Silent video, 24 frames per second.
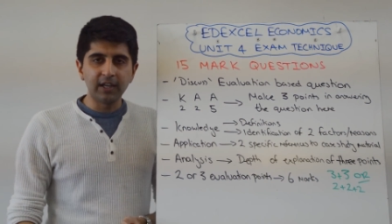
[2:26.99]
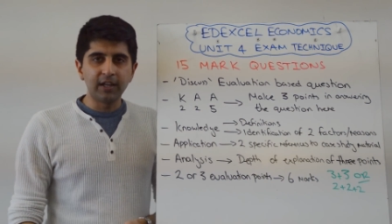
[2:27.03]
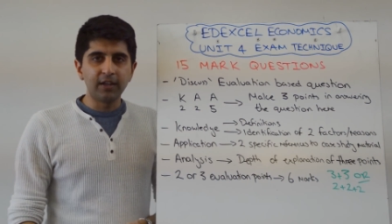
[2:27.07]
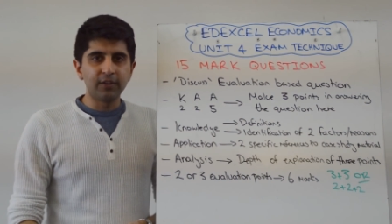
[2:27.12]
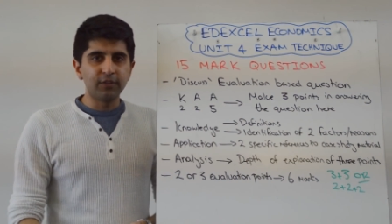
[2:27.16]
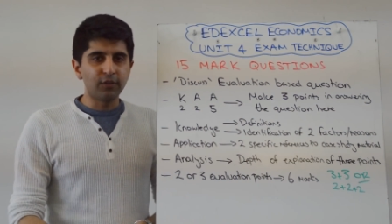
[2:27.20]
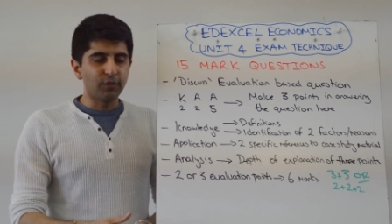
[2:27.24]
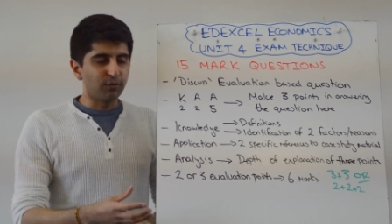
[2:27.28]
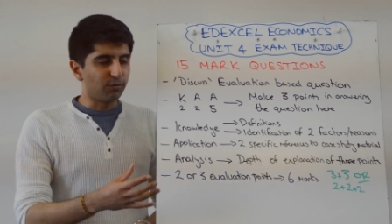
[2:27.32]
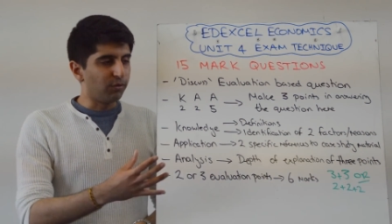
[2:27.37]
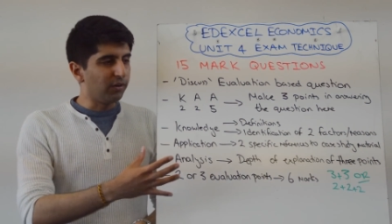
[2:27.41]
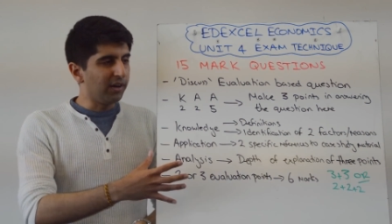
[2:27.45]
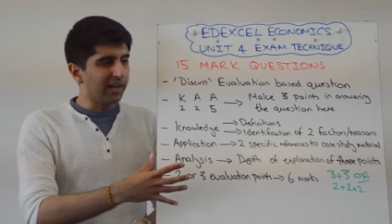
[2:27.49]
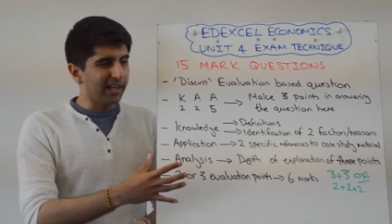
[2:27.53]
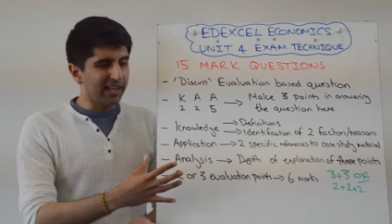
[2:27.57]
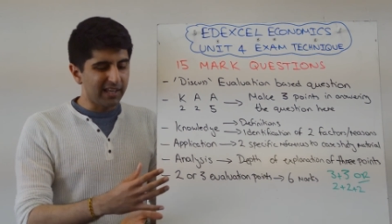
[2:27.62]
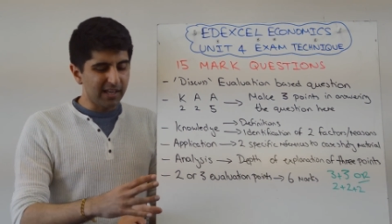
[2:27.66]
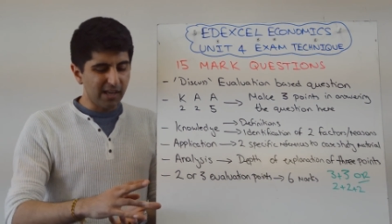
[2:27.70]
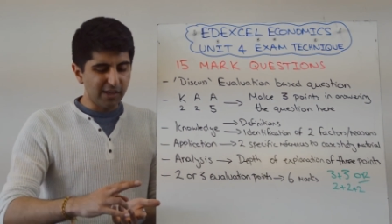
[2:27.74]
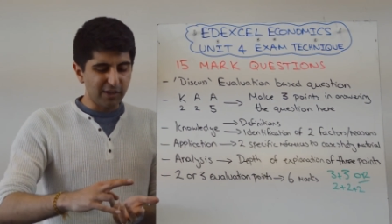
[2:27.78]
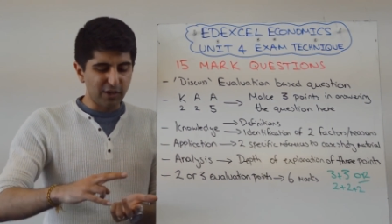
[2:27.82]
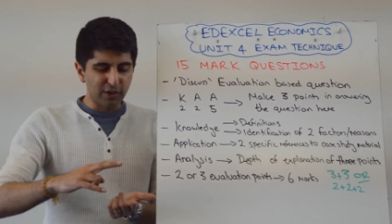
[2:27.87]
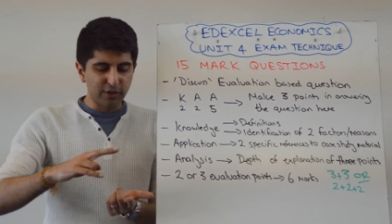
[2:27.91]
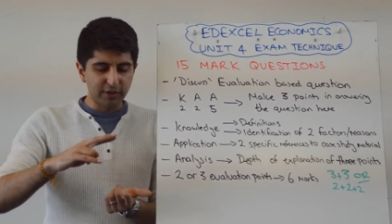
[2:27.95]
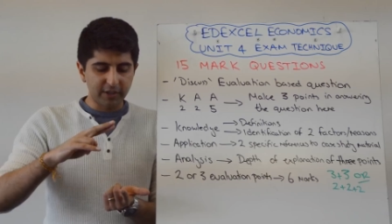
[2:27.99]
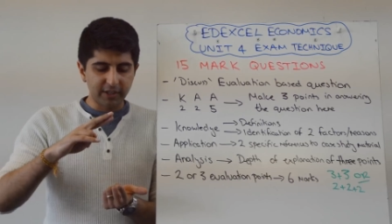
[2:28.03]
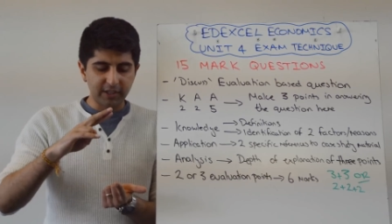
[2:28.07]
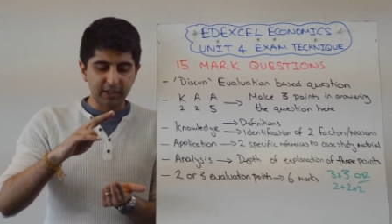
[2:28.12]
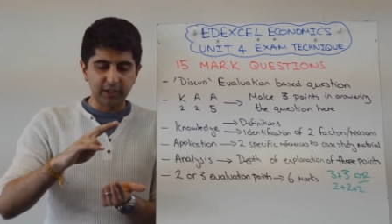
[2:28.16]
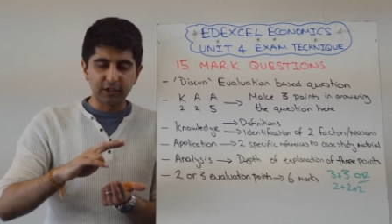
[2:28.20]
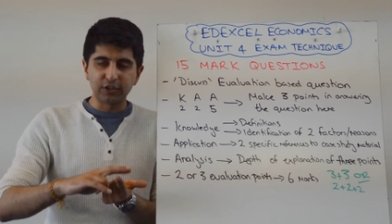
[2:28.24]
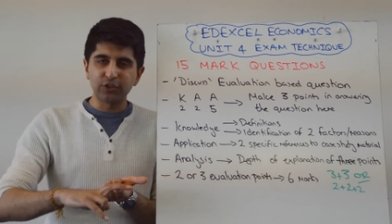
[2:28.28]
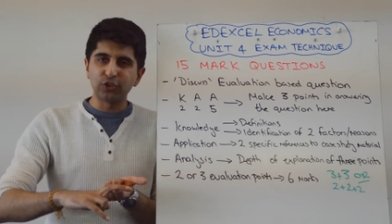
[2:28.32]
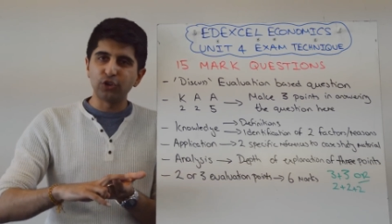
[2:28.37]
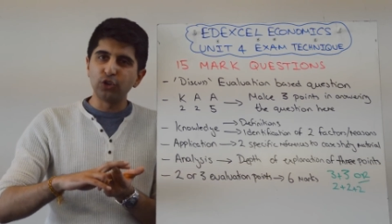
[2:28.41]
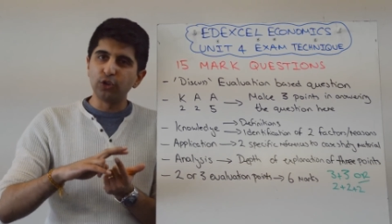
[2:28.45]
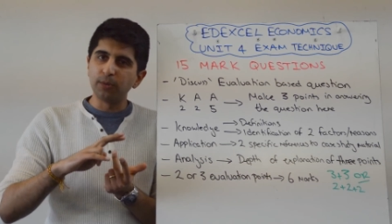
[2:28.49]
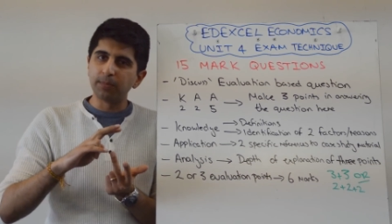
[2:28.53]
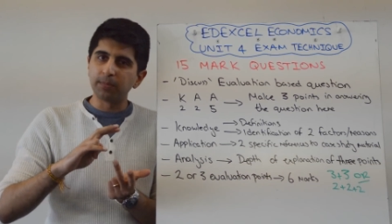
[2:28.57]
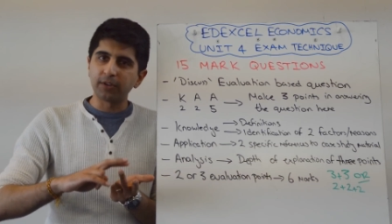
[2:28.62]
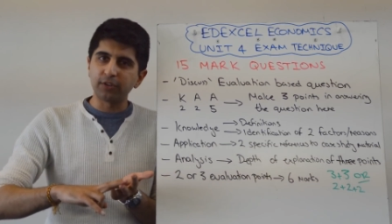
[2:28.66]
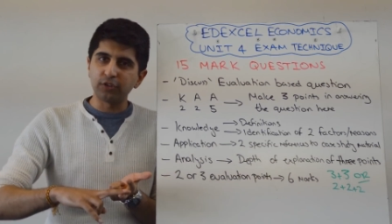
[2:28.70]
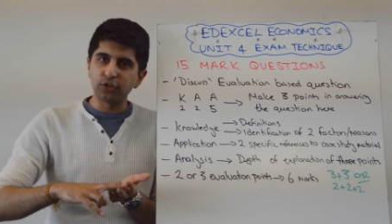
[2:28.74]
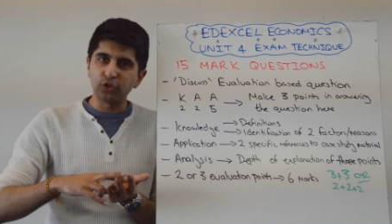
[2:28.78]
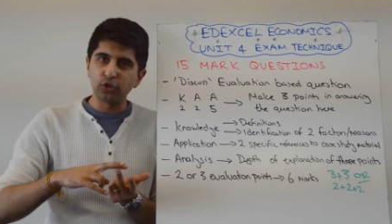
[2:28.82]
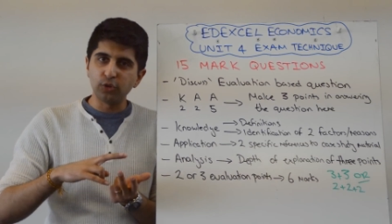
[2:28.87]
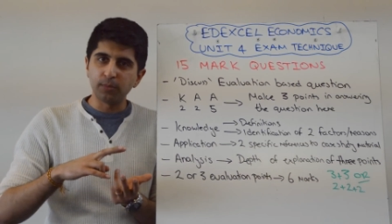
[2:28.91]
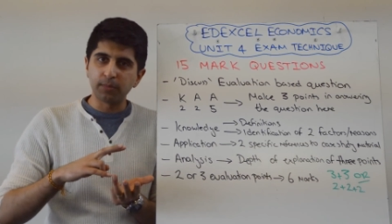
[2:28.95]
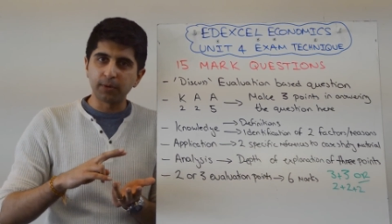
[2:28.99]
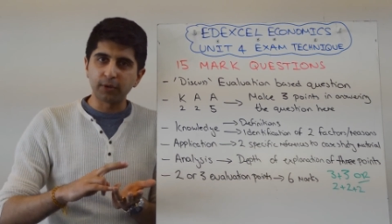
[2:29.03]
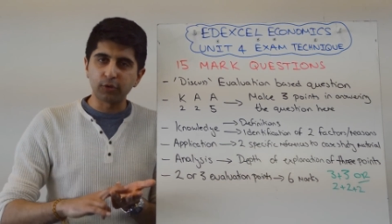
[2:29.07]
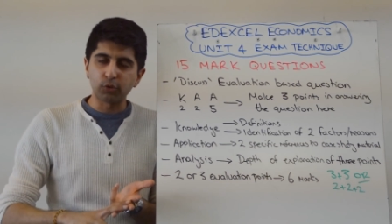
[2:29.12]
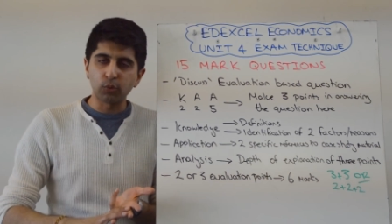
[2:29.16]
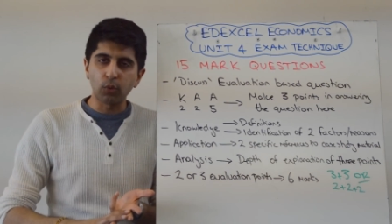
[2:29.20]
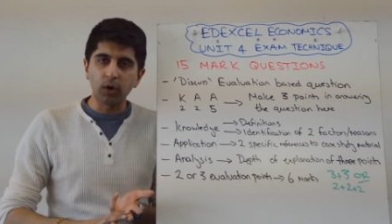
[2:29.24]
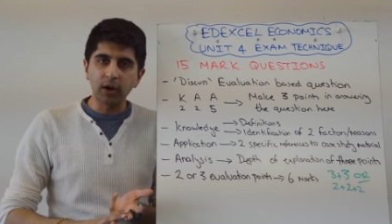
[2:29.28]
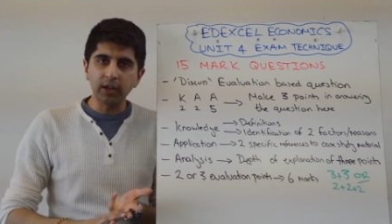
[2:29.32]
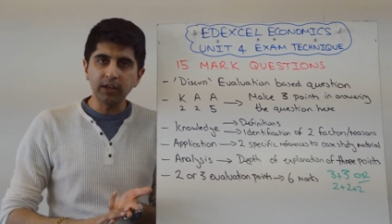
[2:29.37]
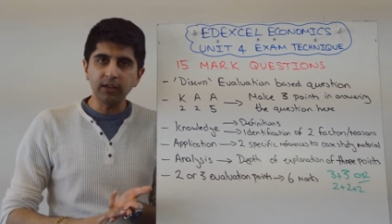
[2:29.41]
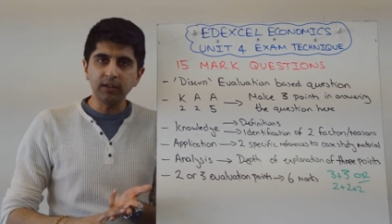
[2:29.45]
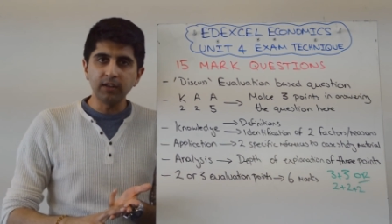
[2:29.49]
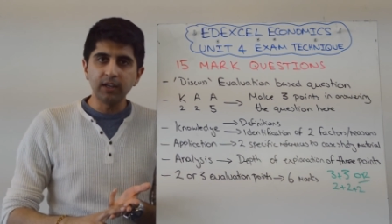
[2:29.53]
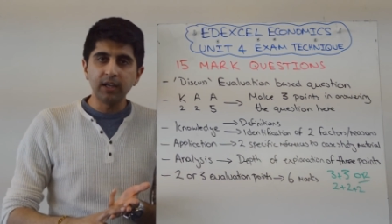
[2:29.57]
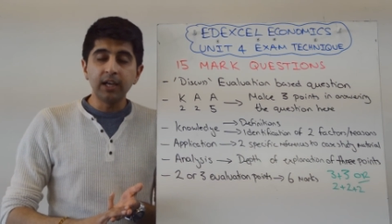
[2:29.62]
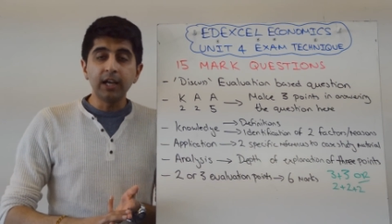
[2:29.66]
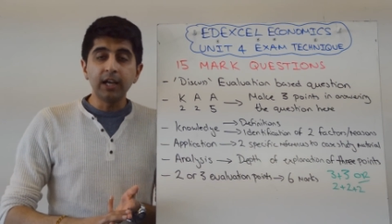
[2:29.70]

So really here you're looking at two plus two plus one.